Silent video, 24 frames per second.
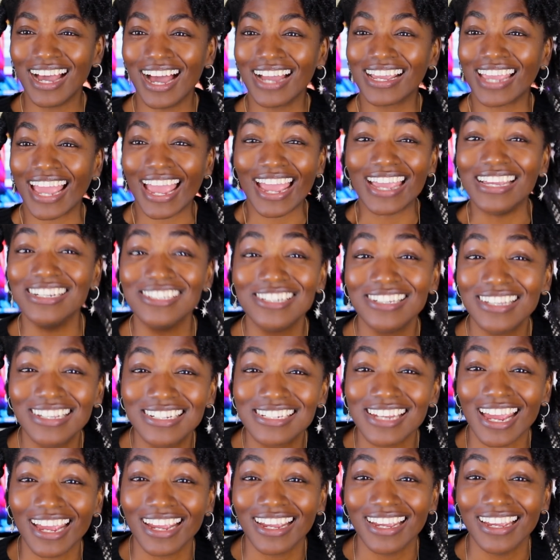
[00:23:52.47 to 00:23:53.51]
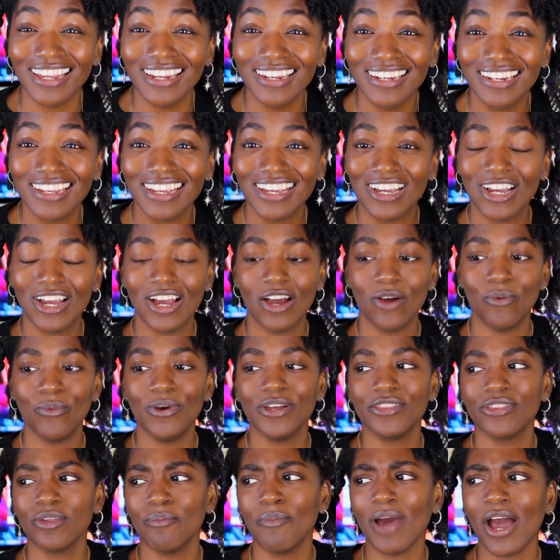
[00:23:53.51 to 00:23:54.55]
occasionally check in
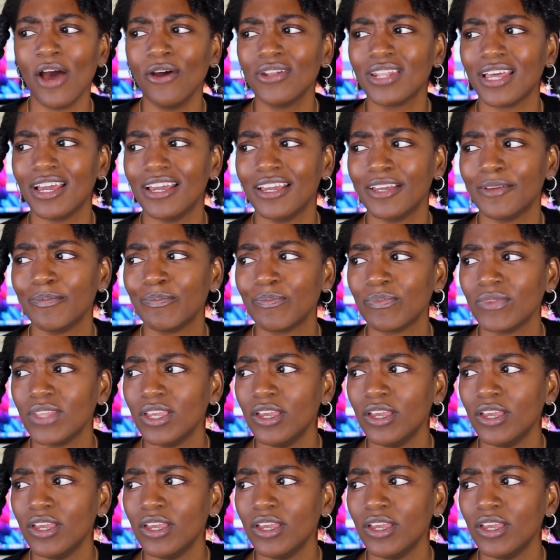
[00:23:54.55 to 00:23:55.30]
with about, like,